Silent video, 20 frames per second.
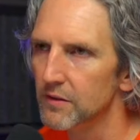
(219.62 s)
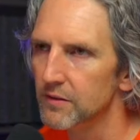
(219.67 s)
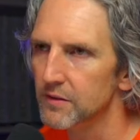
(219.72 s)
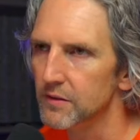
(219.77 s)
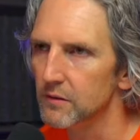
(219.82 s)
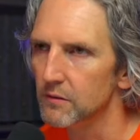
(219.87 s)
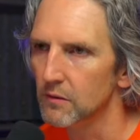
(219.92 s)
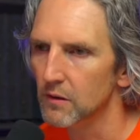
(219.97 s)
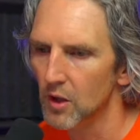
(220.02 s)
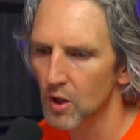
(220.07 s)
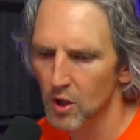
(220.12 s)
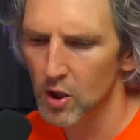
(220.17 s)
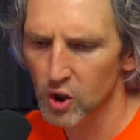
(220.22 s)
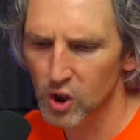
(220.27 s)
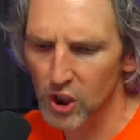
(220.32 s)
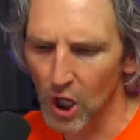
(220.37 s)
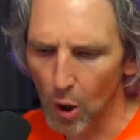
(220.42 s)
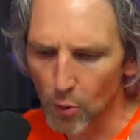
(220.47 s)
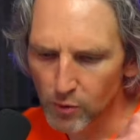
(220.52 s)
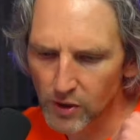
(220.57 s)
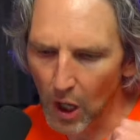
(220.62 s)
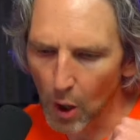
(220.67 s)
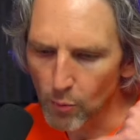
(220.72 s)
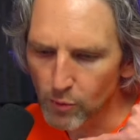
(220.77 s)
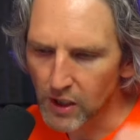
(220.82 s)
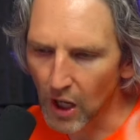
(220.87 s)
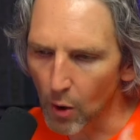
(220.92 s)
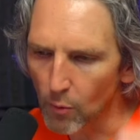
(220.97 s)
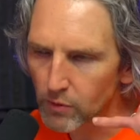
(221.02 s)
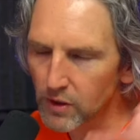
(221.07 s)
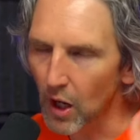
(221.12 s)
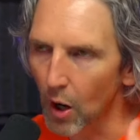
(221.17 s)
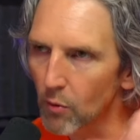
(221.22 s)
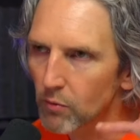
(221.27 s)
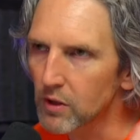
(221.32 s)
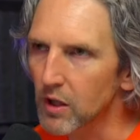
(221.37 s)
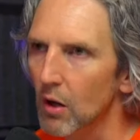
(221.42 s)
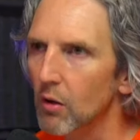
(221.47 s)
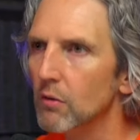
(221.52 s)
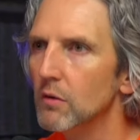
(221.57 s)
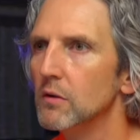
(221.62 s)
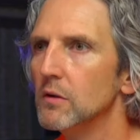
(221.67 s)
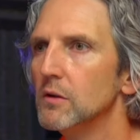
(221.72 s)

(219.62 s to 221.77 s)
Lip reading: do? Go, go, go, go, go.